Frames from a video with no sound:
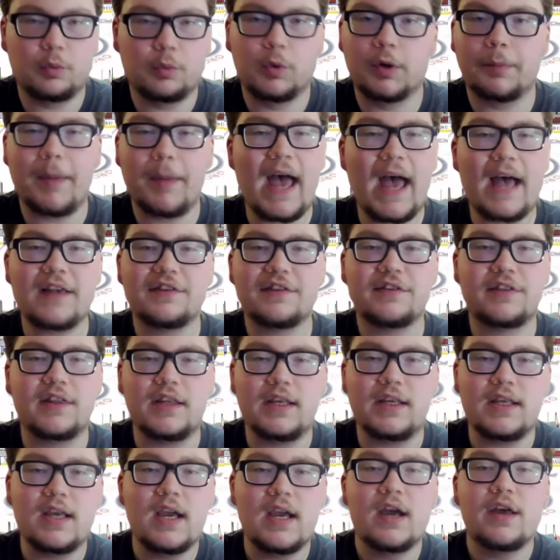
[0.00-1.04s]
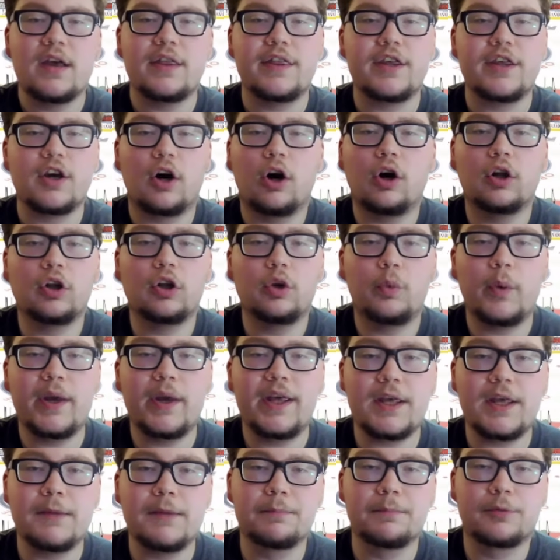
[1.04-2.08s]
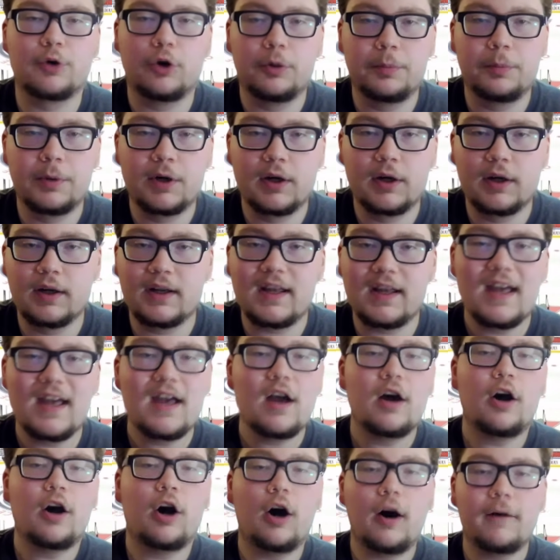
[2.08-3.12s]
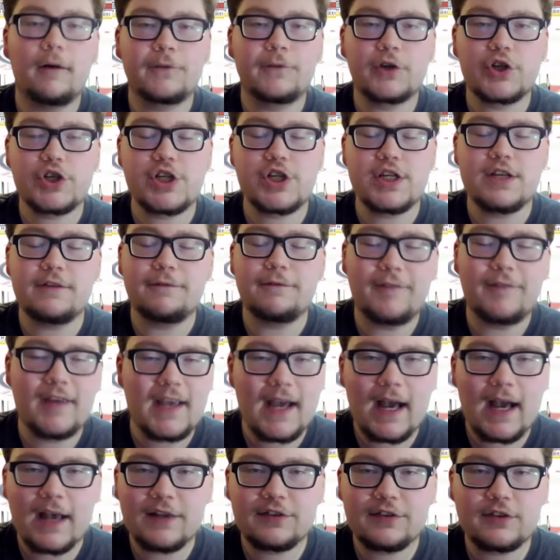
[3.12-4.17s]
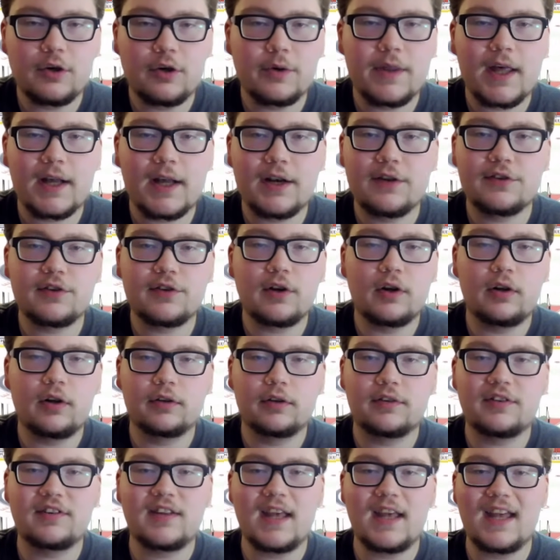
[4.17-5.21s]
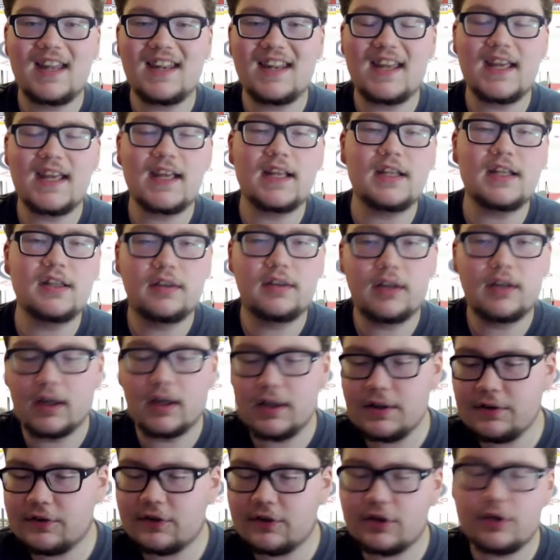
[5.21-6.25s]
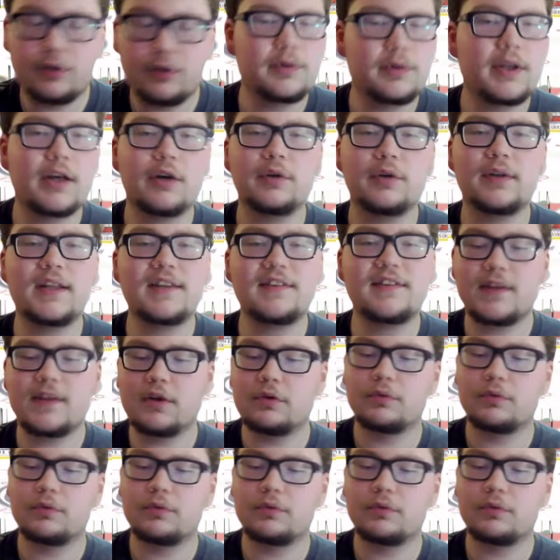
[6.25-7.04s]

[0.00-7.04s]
We're past the Holloway and Broberg offer sheet fiasco. That is all said and done. So now let's get